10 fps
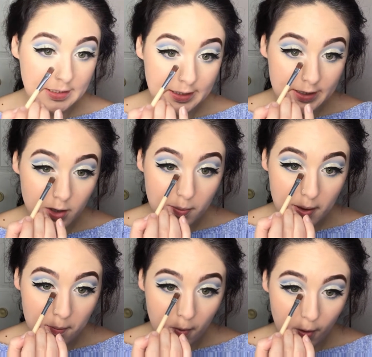a little
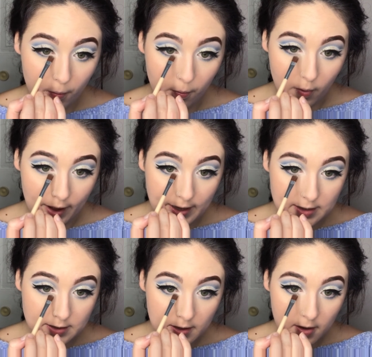bit more
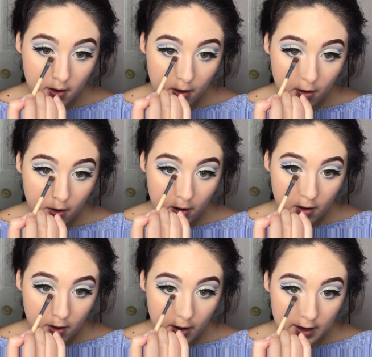white
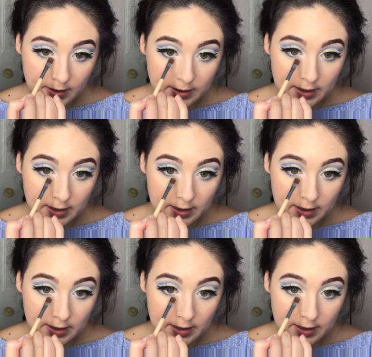and